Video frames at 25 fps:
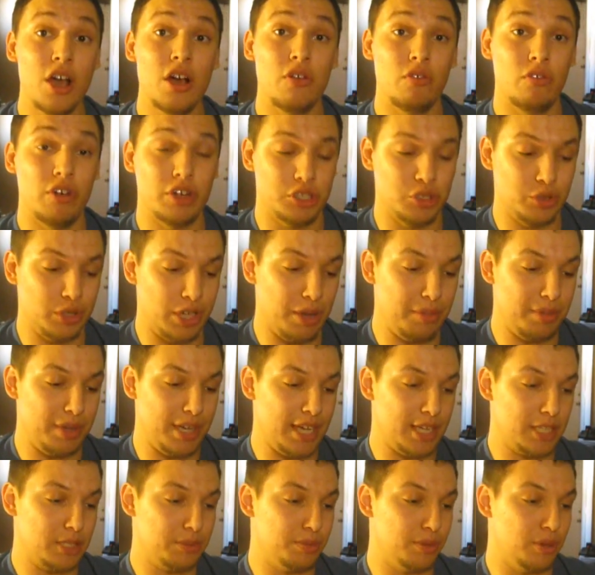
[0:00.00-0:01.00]
Retro Gaming
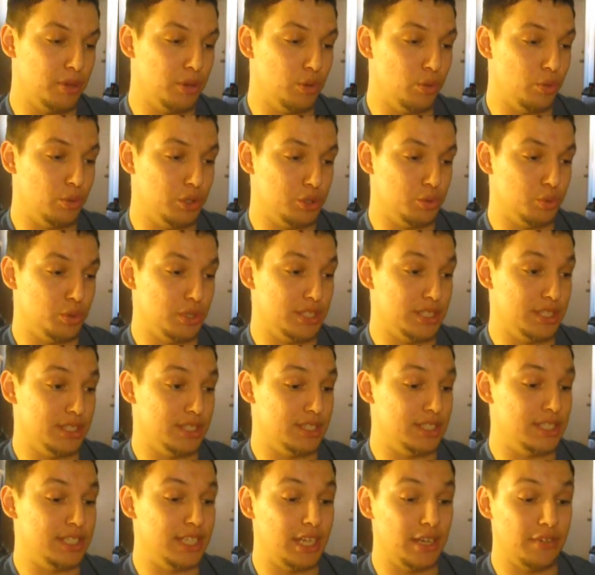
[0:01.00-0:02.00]
Expo, which was in
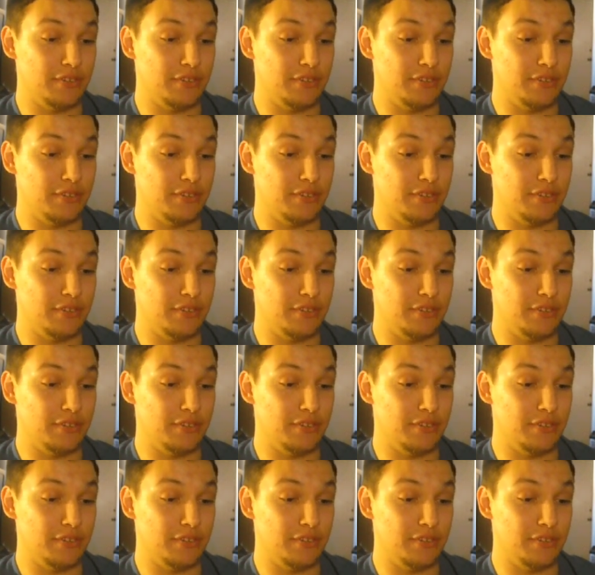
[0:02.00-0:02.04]
City